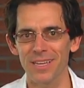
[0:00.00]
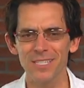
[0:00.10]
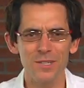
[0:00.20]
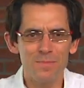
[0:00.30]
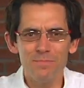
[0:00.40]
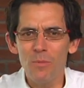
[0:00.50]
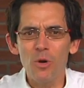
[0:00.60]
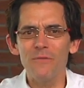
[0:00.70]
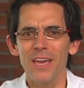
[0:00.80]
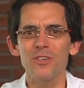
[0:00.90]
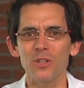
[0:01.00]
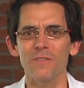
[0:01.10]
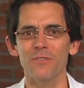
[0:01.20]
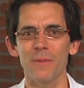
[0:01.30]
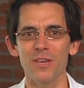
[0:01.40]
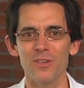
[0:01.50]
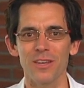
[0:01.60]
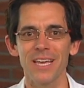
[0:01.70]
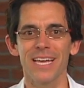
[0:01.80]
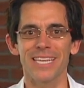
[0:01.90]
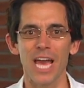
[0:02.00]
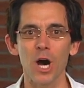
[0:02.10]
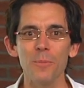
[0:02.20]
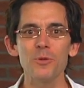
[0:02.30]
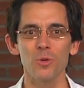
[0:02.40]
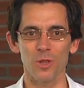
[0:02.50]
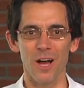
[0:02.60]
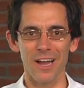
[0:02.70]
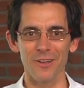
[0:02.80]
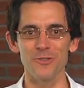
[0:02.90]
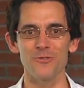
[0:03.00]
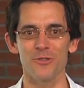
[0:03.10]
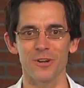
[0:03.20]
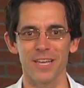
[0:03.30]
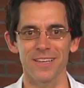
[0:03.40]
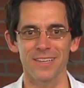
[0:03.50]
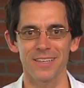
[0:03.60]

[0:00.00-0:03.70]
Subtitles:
It's just motivational information to help you along on your journey.